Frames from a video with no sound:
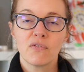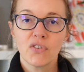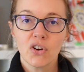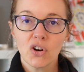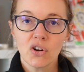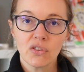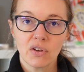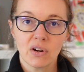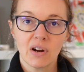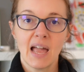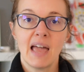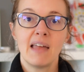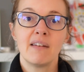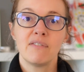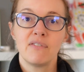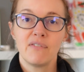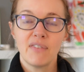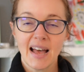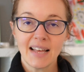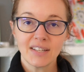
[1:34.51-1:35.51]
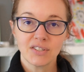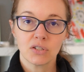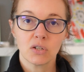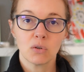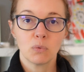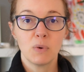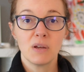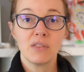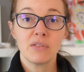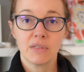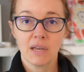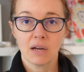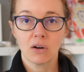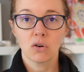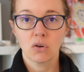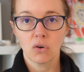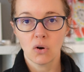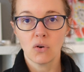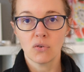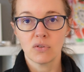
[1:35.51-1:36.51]
further and faster with their
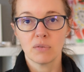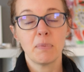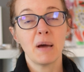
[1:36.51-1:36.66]
growth